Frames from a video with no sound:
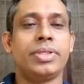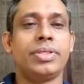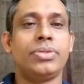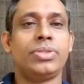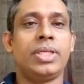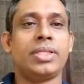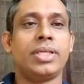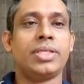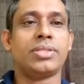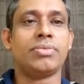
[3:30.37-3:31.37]
using
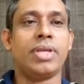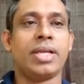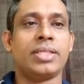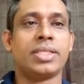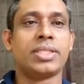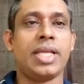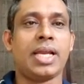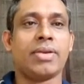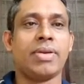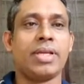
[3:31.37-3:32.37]
this, we are just
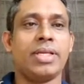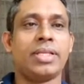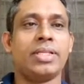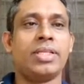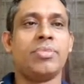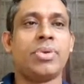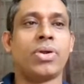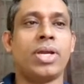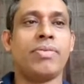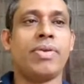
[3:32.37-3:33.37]
calculating the de
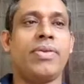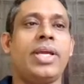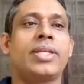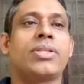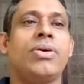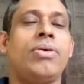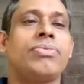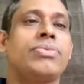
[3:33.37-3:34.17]
Broglie wavelength of